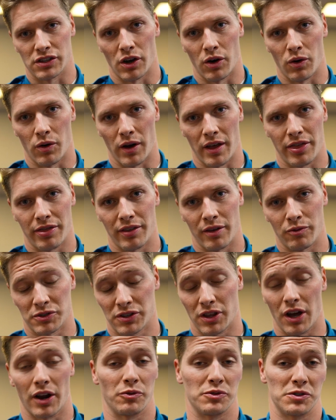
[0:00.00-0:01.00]
So
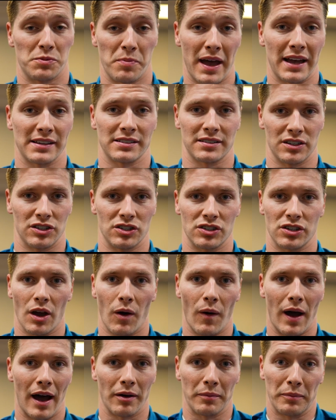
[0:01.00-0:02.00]
thought it was best to just
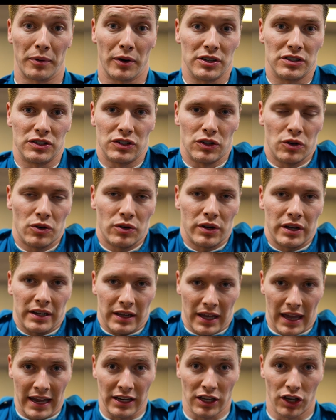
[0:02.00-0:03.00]
go out pretty
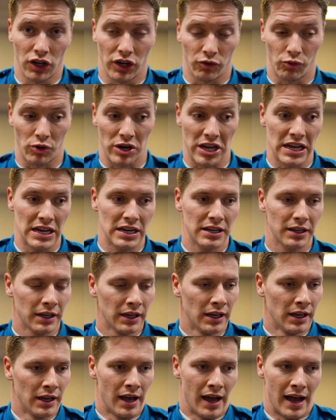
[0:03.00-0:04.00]
soon and get a read.
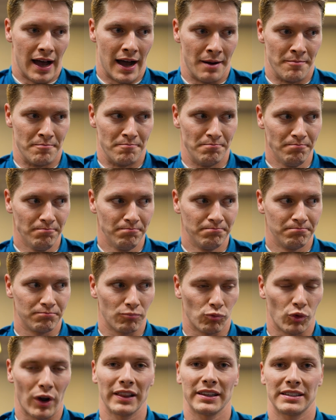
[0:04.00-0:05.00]

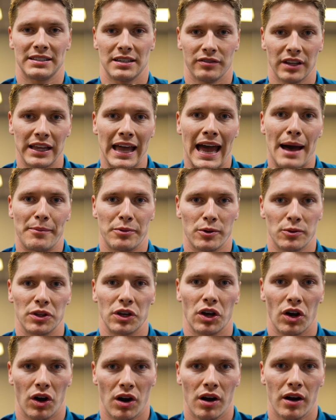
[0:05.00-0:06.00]
Relatively happy with
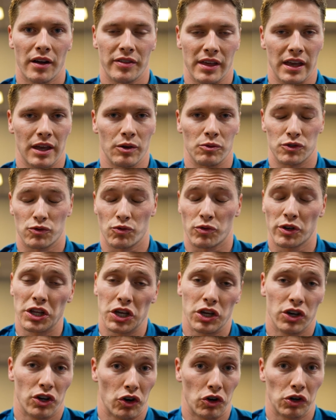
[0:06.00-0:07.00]
the car. I think it was
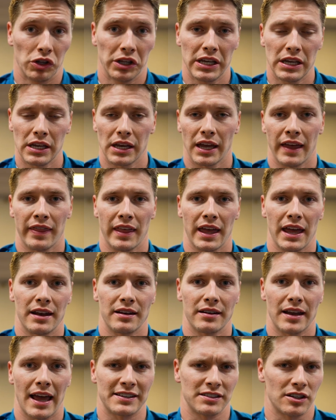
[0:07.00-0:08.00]
really good early, and
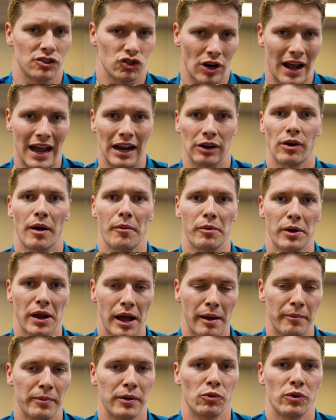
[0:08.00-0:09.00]
then as the track rubbered
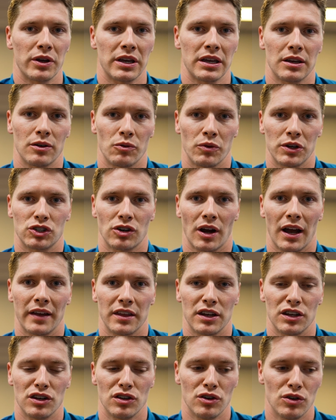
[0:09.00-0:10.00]
up and we
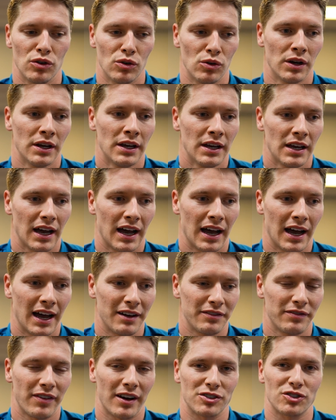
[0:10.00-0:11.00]
tried the new
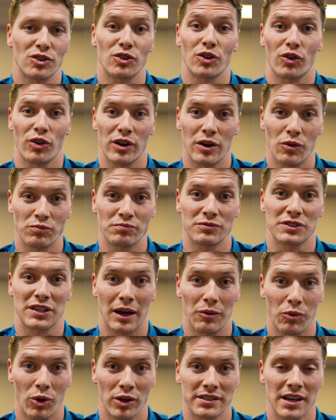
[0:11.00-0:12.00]
Firestone green
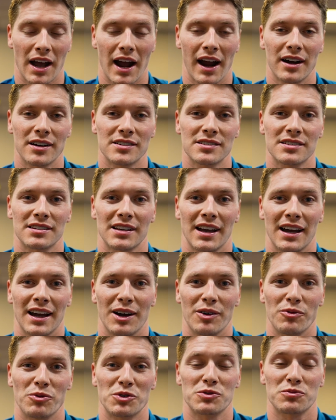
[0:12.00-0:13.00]
sidewall tires,
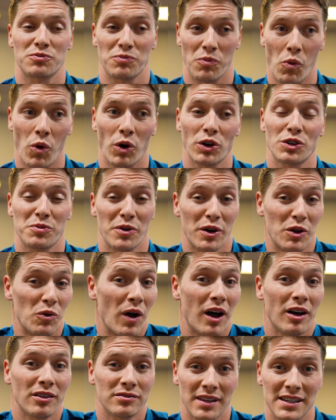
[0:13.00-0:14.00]
which worked pretty
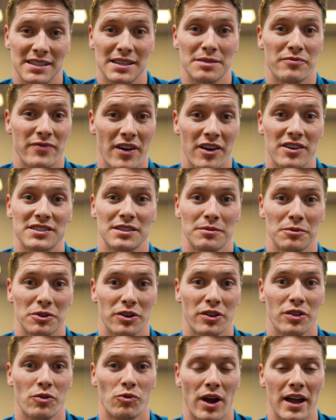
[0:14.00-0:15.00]
well. They seem very
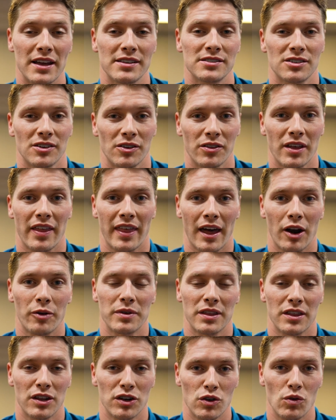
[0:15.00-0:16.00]
similar to the reds, so that'll
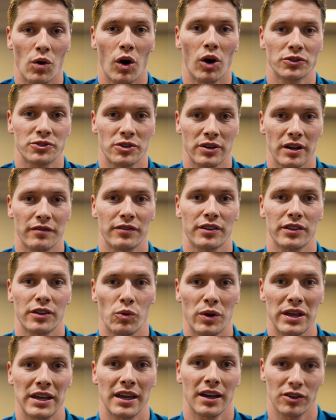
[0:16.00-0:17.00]
be the new alternate for
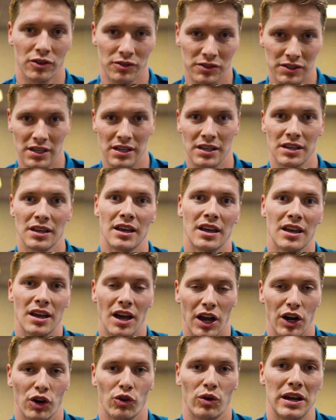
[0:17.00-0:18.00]
the weekend. You'll see
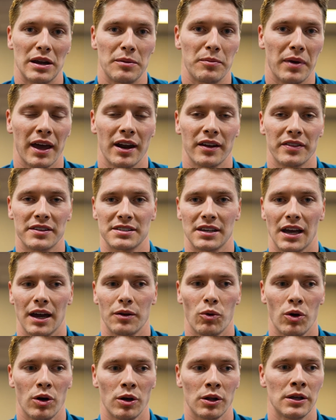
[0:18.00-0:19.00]
a green band on the
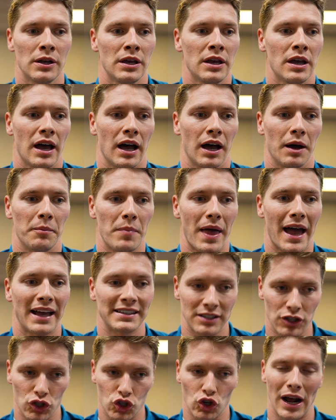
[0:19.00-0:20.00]
sidewall.
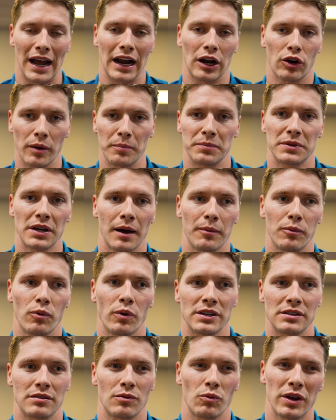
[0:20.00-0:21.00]
As the track gripped up,
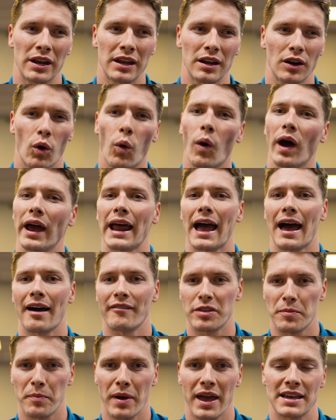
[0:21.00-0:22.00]
we didn't quite
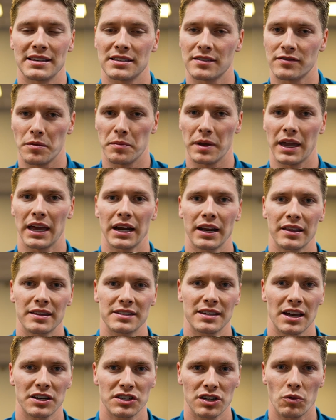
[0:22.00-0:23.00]
have the pace of the beginning of
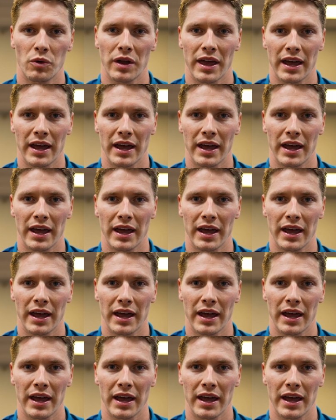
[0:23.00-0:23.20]
the session.